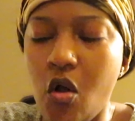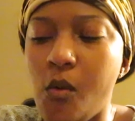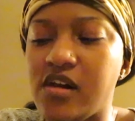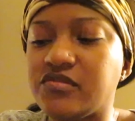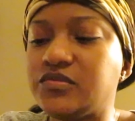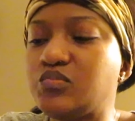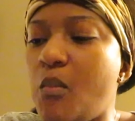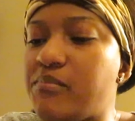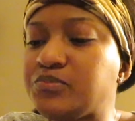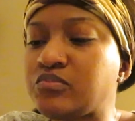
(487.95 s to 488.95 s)
or whatever.
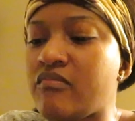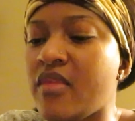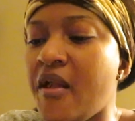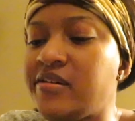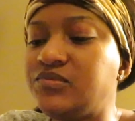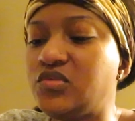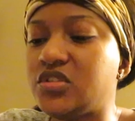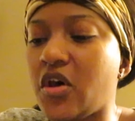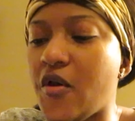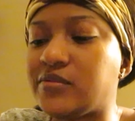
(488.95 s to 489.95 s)

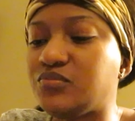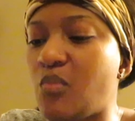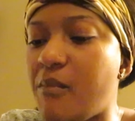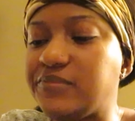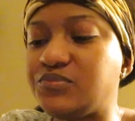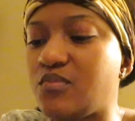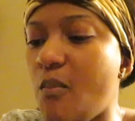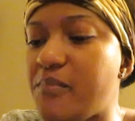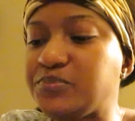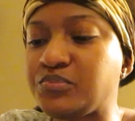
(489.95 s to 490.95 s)
So
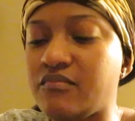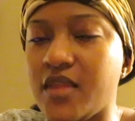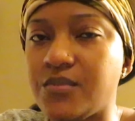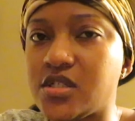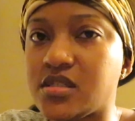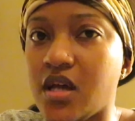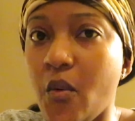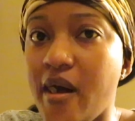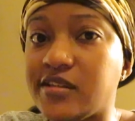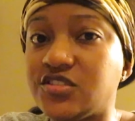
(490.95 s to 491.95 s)
I'm just like,
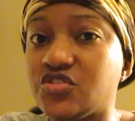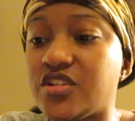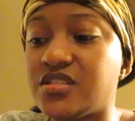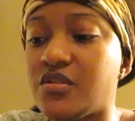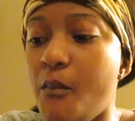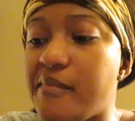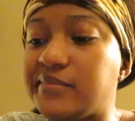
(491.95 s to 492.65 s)
wow, this is crazy.